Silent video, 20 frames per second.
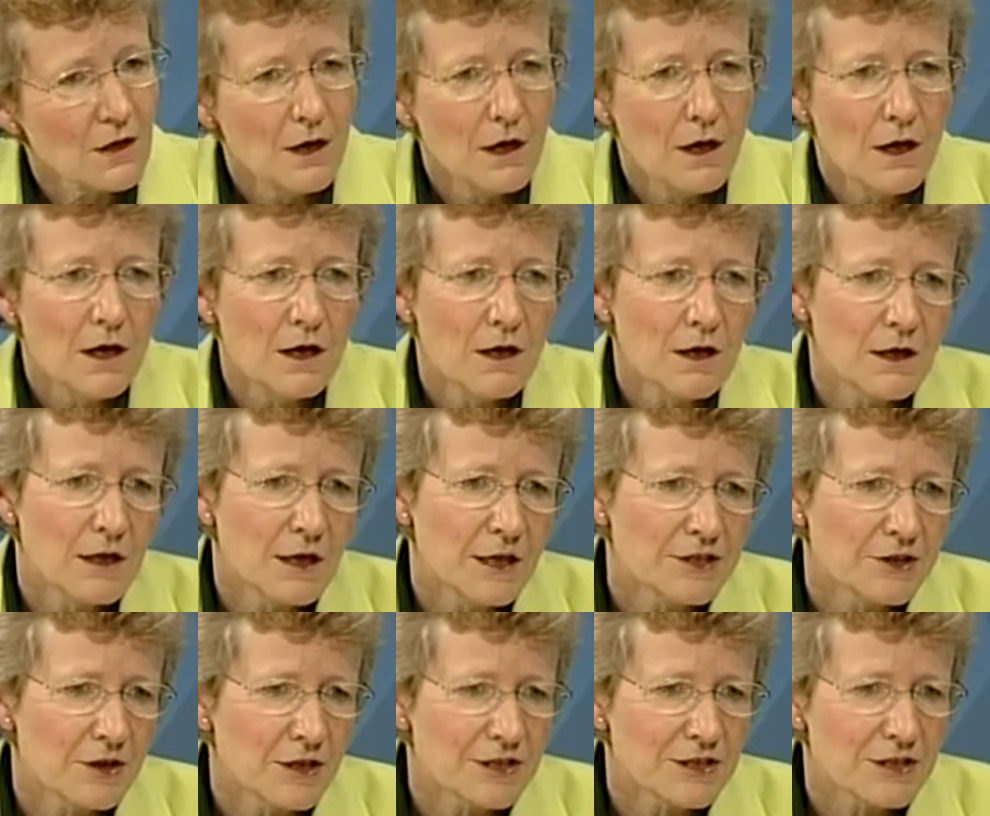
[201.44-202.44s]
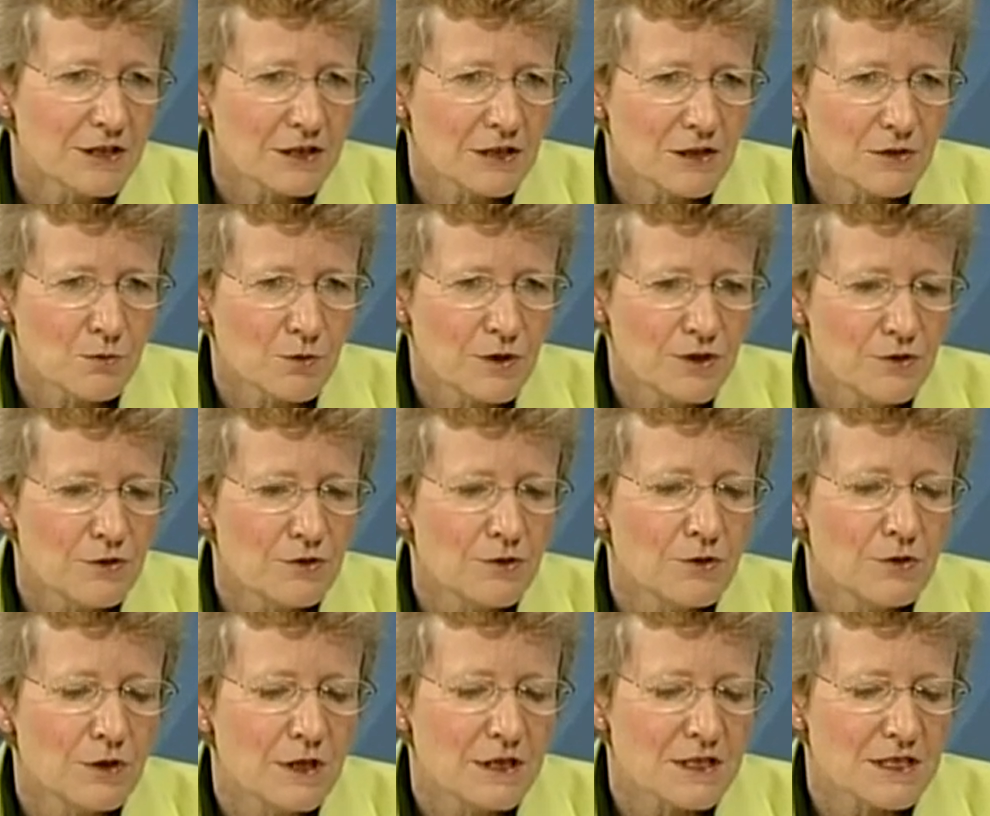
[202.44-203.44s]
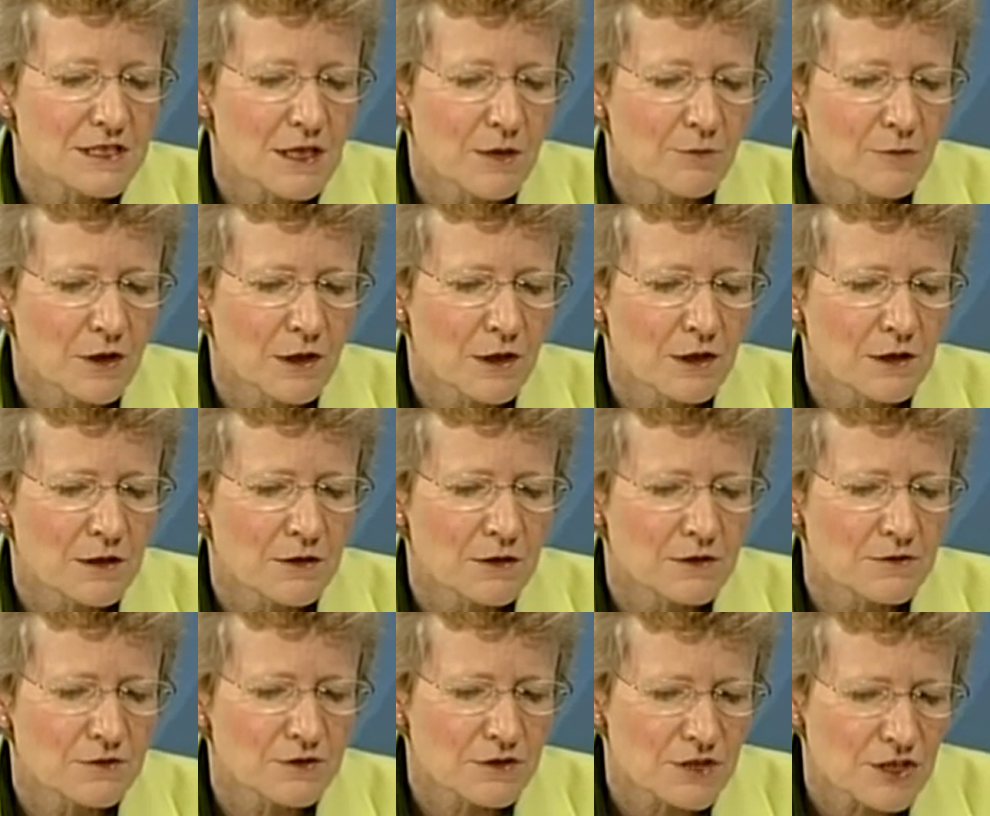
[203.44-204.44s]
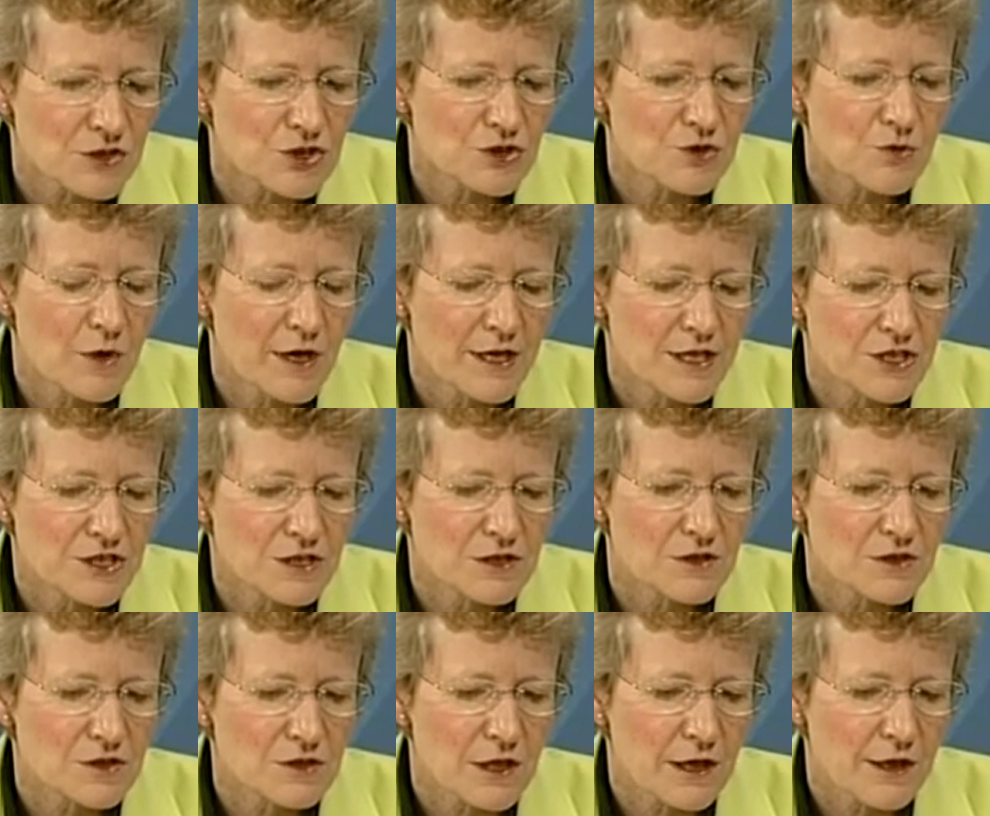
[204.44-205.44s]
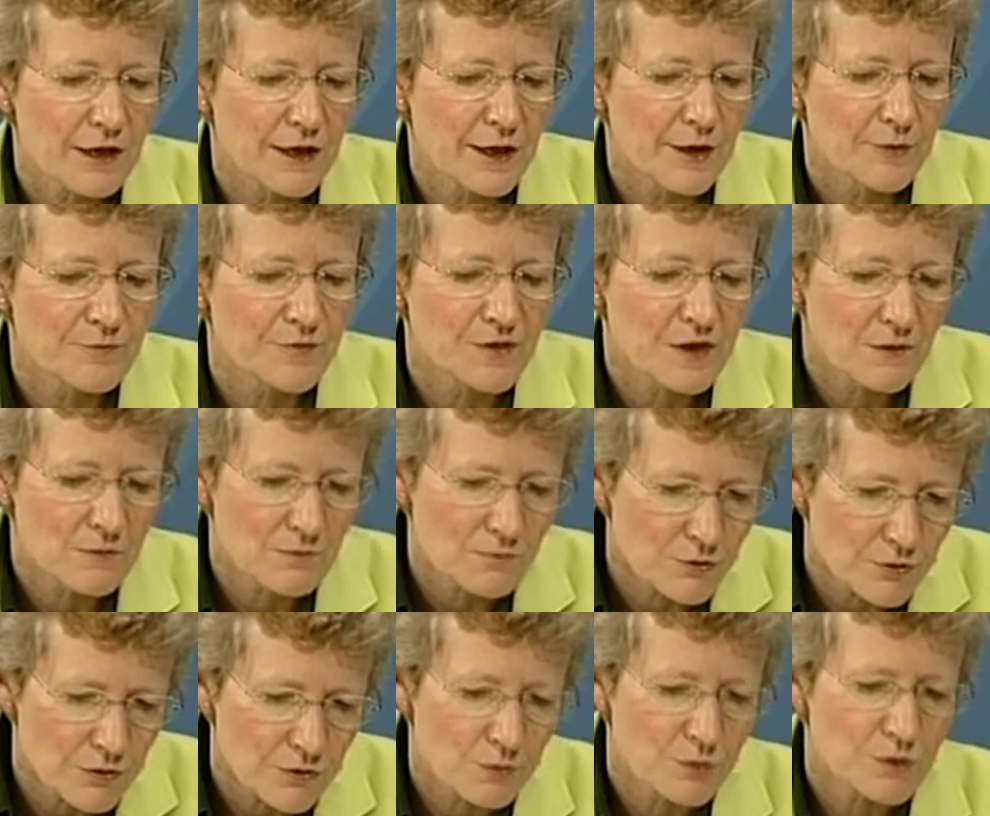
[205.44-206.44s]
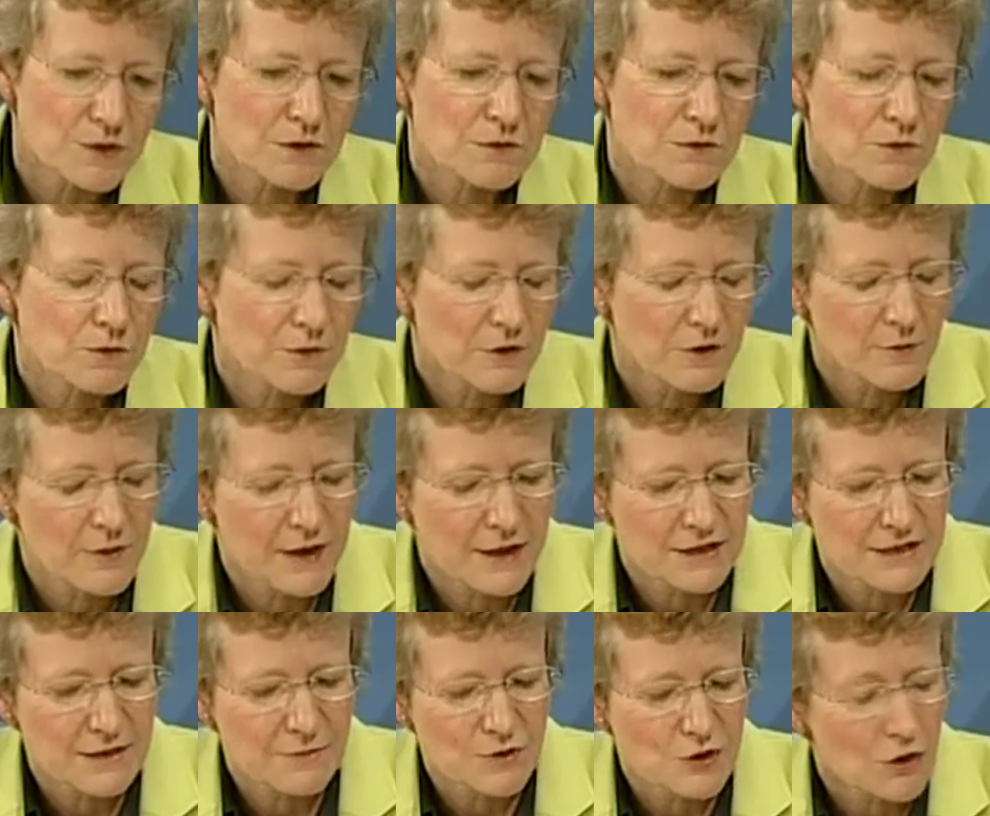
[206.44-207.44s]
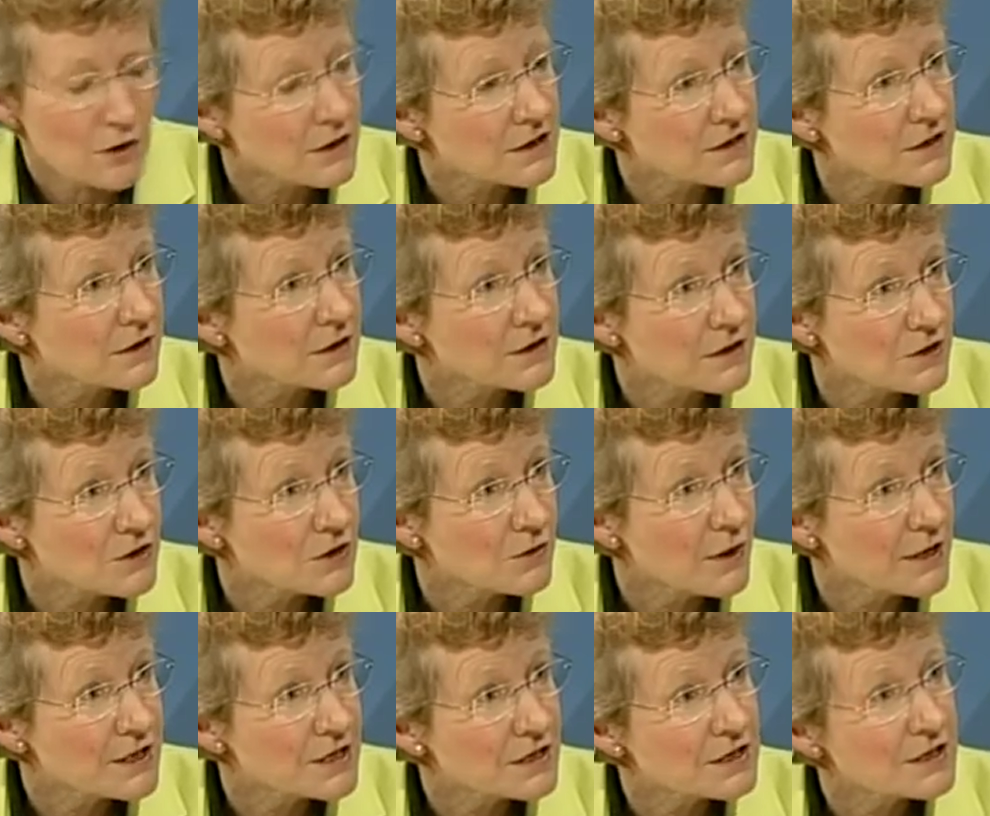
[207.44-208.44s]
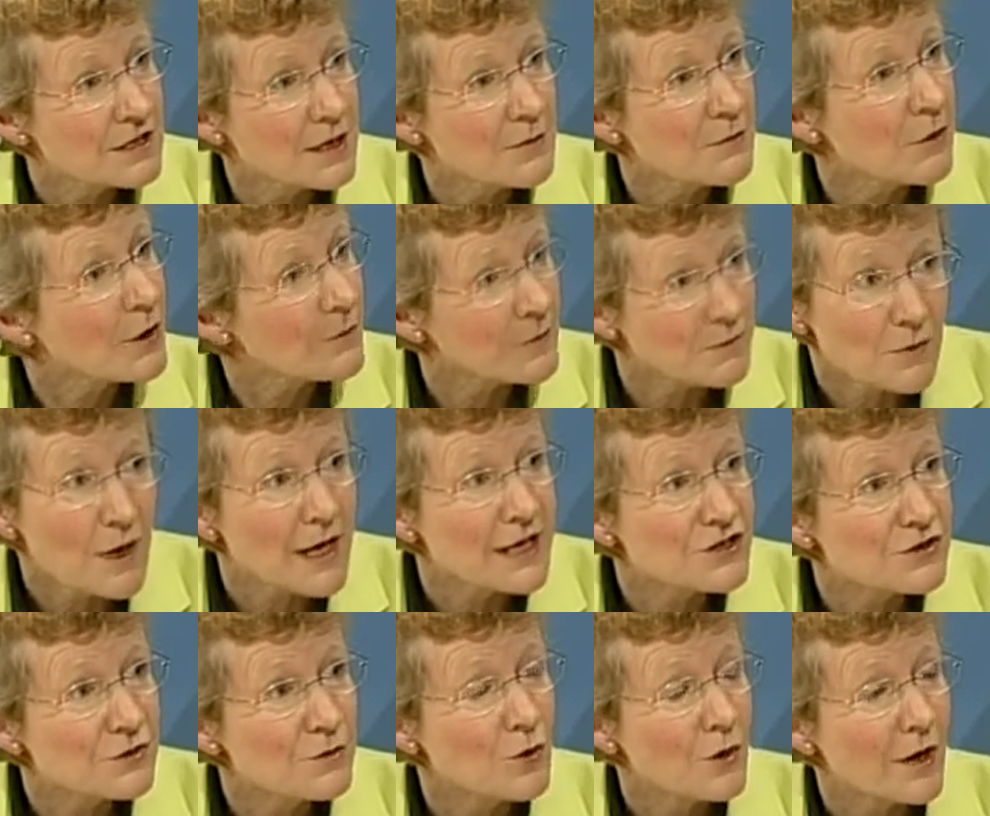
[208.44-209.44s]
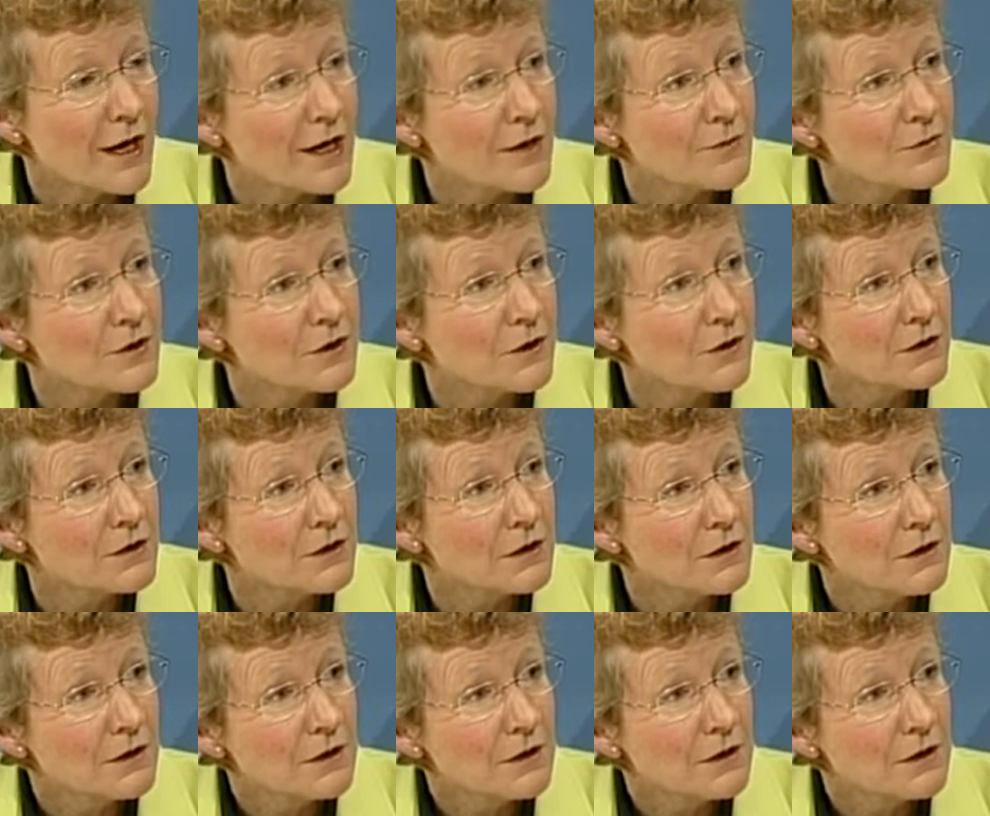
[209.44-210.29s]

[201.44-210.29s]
I think that when you get some situations that Ruth was talking about, some toxic situations, they might do more harm than good.